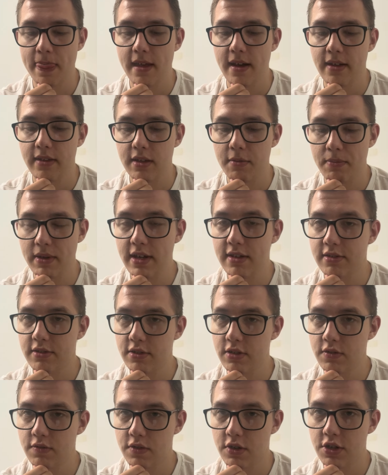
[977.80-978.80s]
The
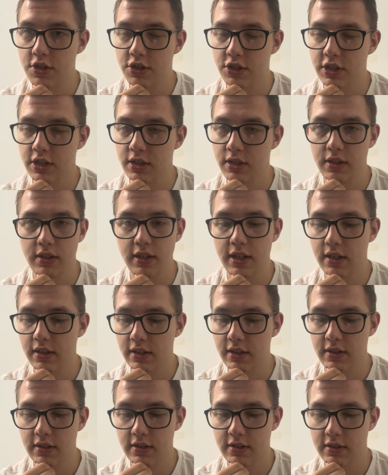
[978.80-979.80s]
PS2 version
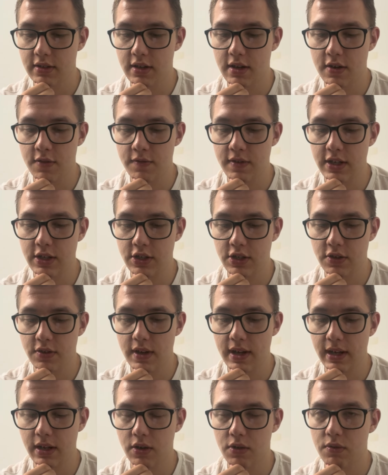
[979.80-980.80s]
didn't feature
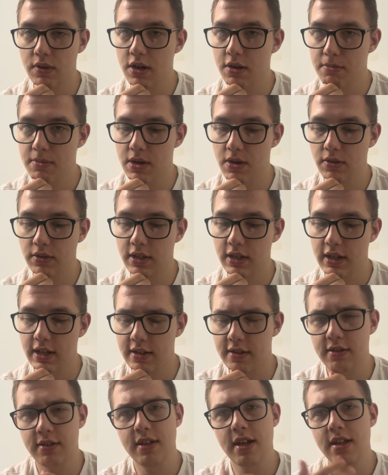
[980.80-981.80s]
a career mode.
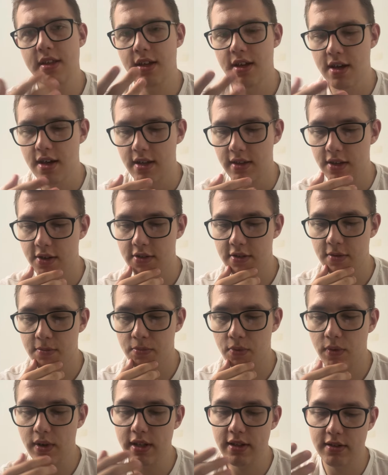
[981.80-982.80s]
Instead, there is a
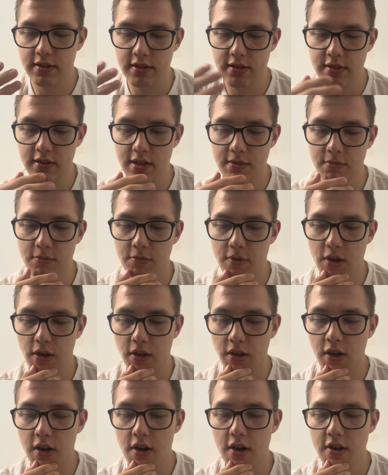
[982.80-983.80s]
point system where
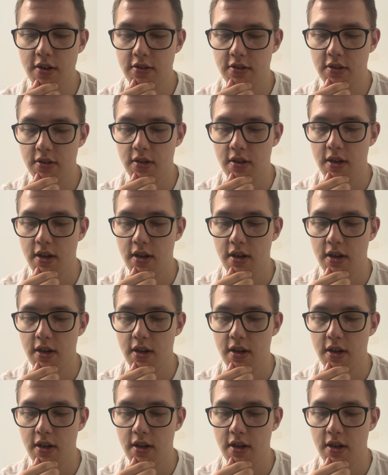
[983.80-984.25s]
cars are